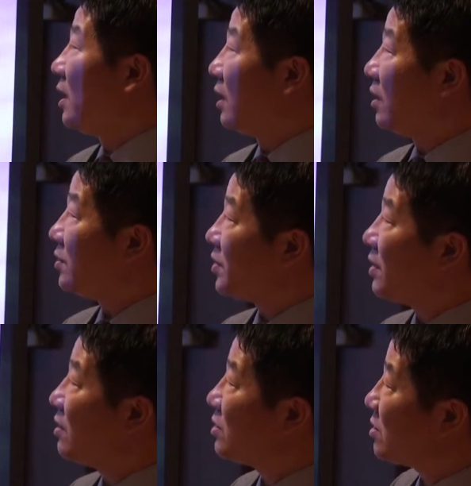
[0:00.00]
And also
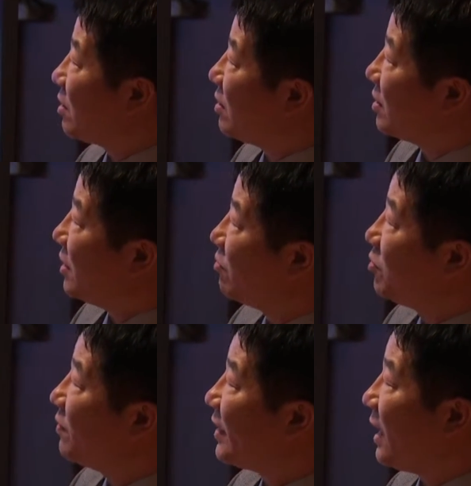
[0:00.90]
they
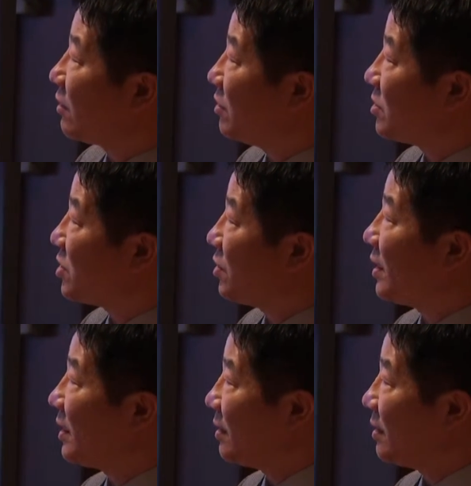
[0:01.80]
remove calculus so they